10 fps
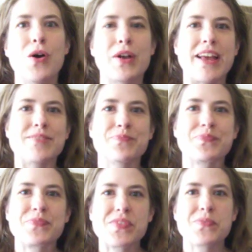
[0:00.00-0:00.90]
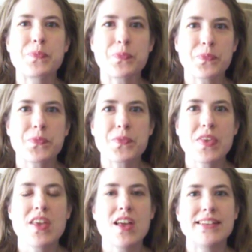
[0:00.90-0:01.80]
Okay,
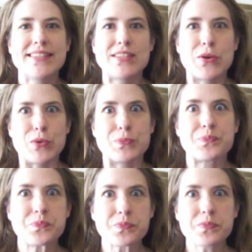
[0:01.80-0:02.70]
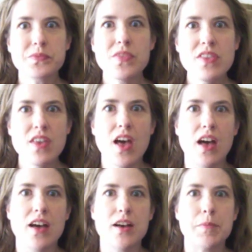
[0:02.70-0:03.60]
so
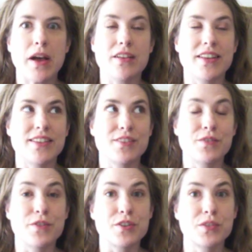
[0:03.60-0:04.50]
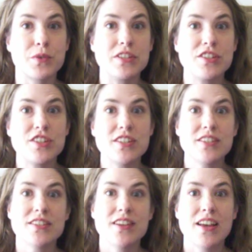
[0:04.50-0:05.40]
I'll answer the first question
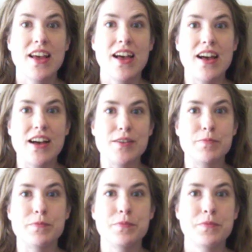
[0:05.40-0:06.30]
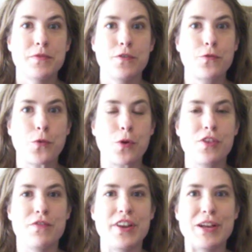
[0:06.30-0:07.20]
for
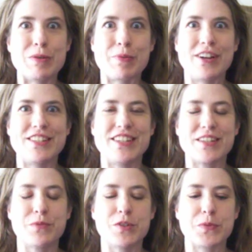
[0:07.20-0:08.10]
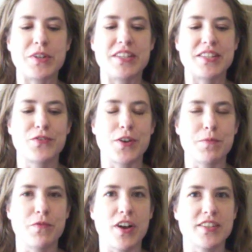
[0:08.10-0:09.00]
the video project, which was
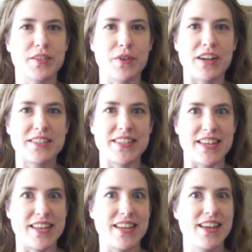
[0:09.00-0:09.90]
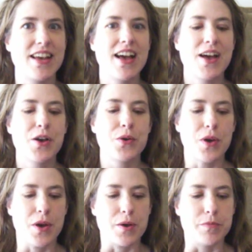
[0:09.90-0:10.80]
from Foxy
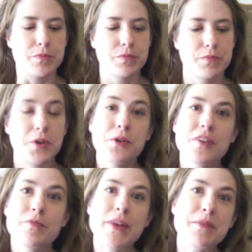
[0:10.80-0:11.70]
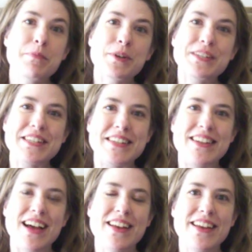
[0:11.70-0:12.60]
who I've met in
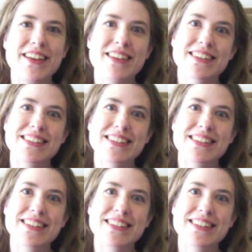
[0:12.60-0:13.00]
person. Hi.